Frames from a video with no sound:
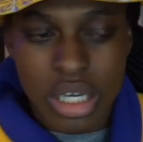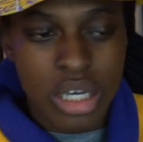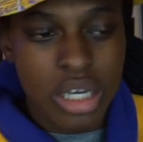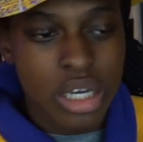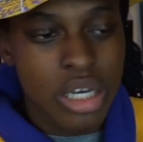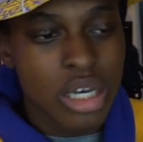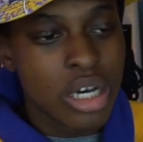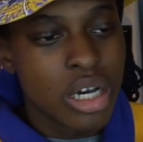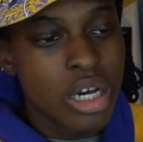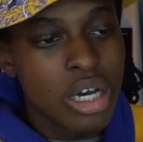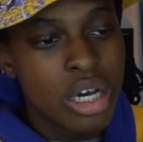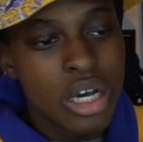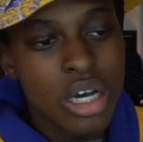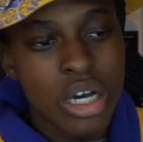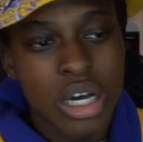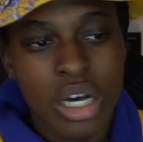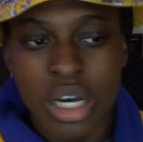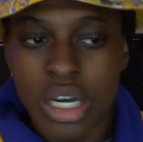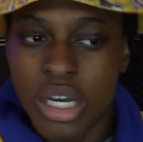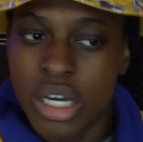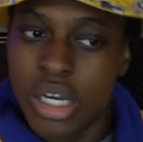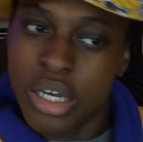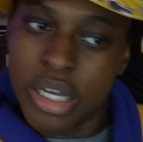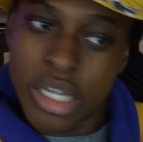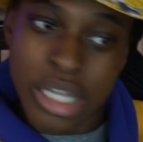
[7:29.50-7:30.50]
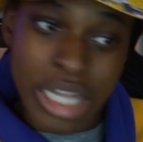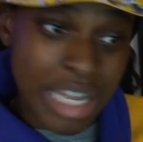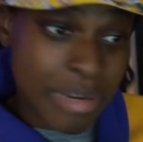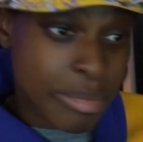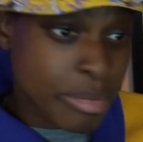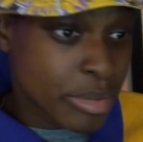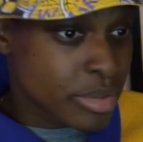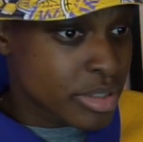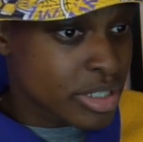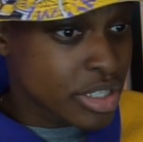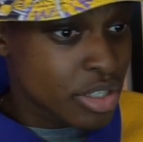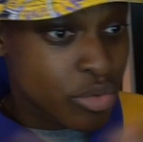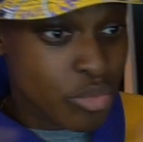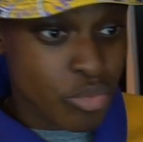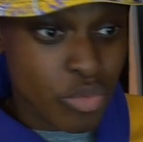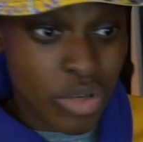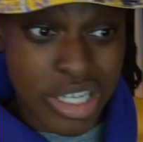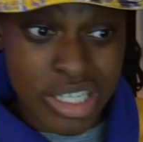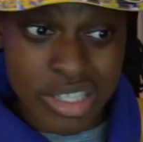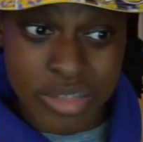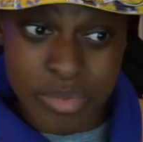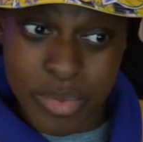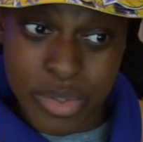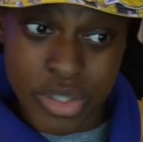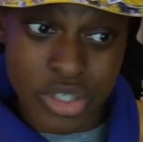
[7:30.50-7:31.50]
uh, a lot of people said
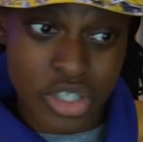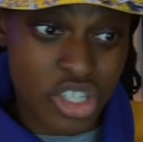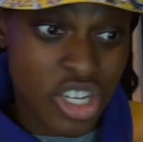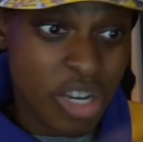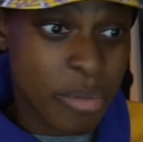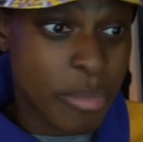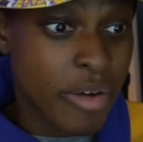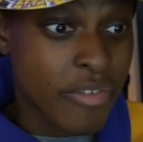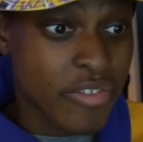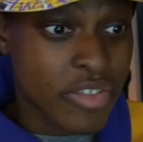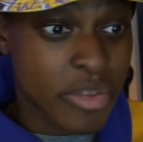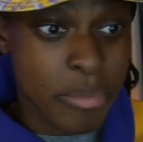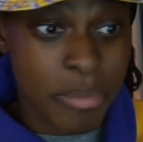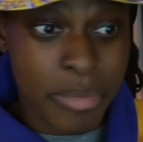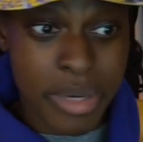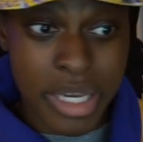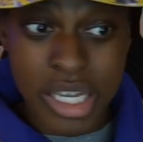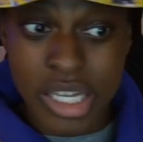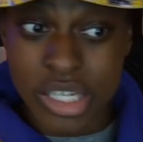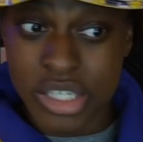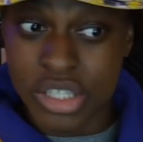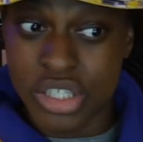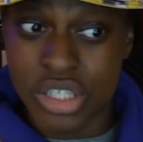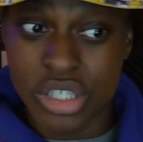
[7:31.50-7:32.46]
Westbrook should come off the bench.